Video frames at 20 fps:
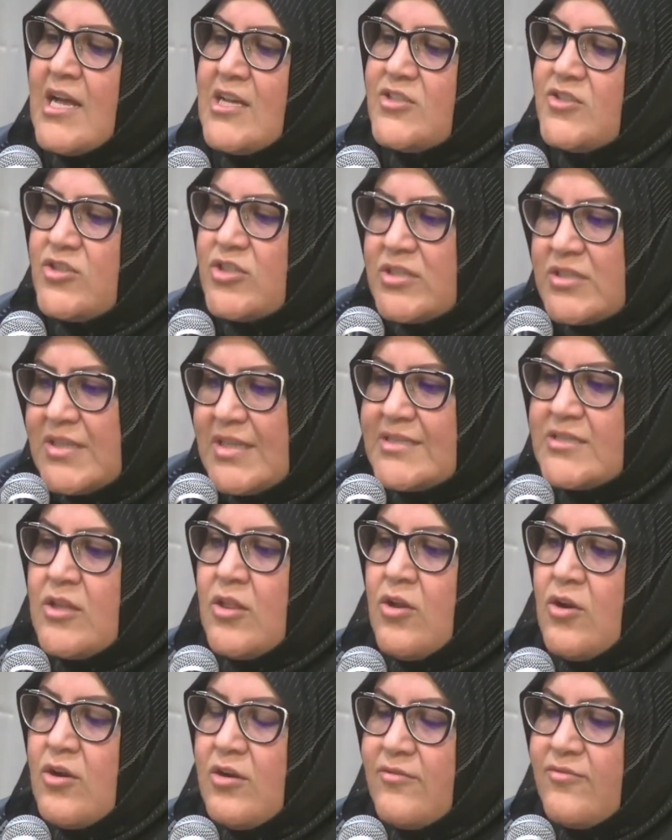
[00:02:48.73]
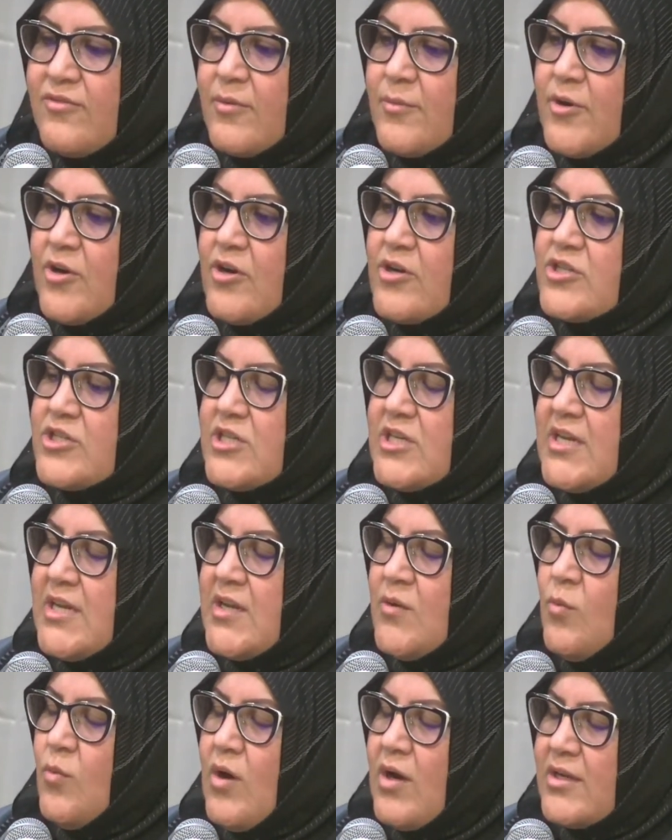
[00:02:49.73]
So just let's learn from her.
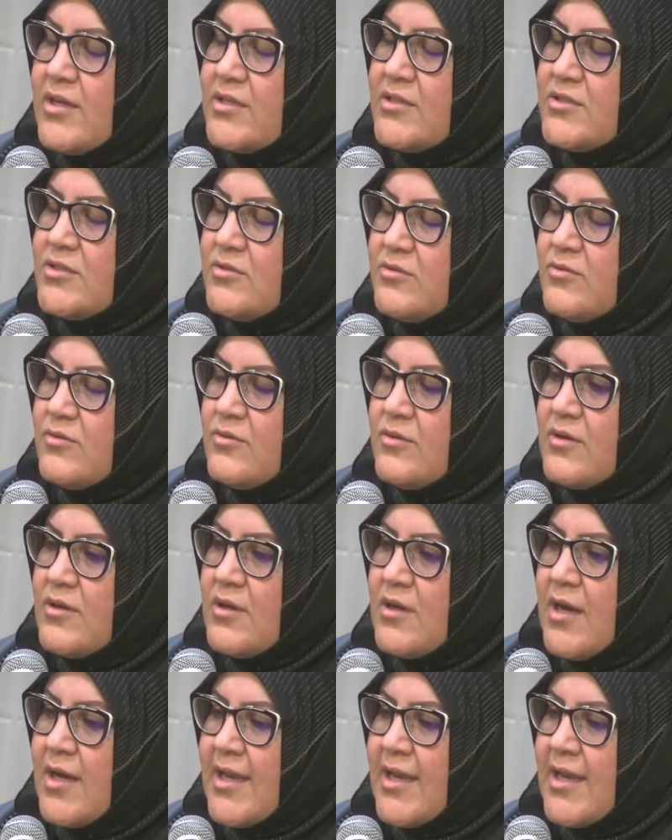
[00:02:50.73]
She wanted to,